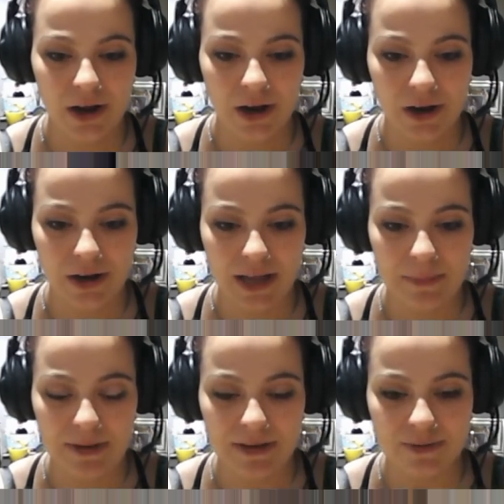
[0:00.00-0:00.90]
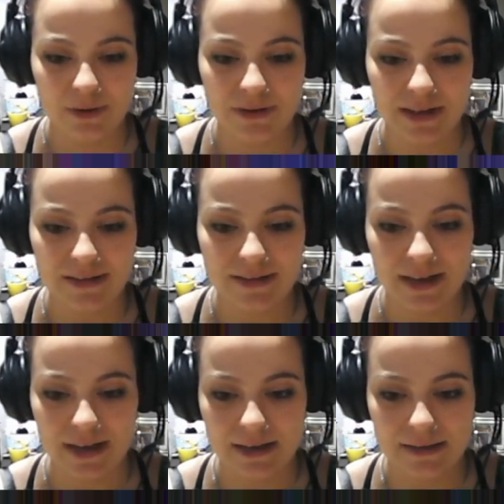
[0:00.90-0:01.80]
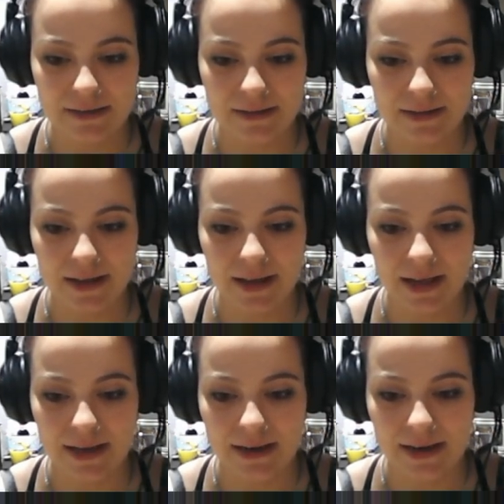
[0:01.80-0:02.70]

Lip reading: Her name is Hortensia, and